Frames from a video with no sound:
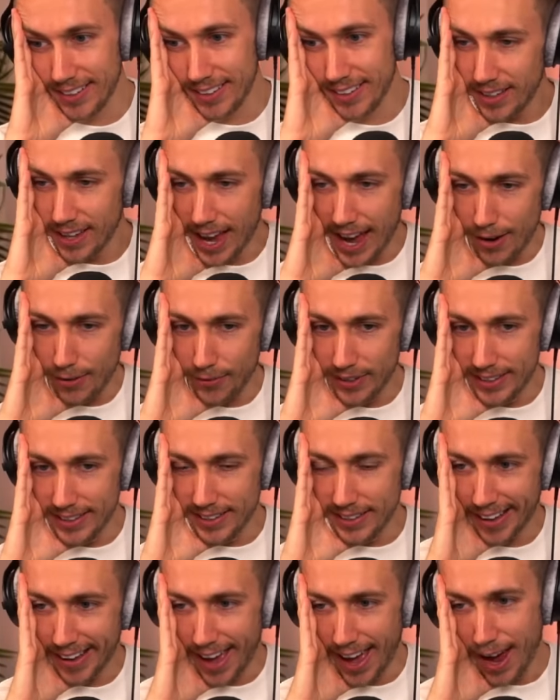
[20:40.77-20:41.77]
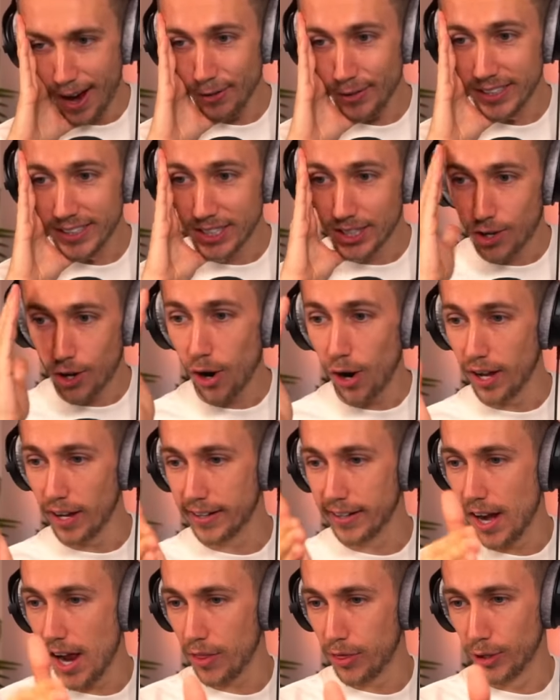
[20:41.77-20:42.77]
Harry's got
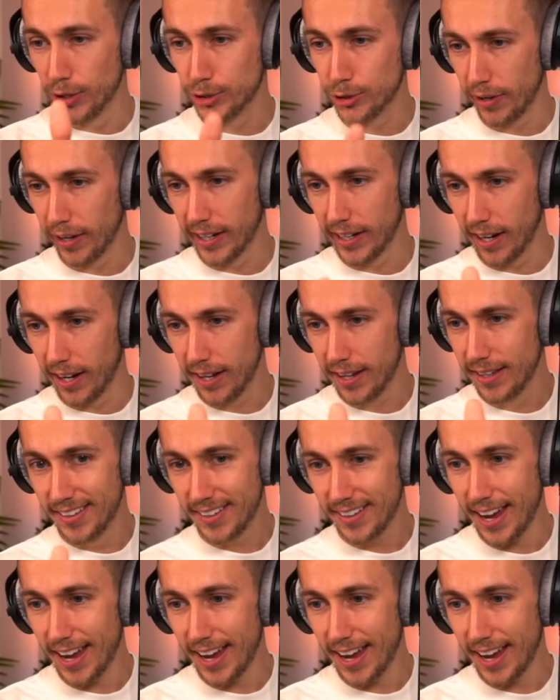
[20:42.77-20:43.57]
another drink.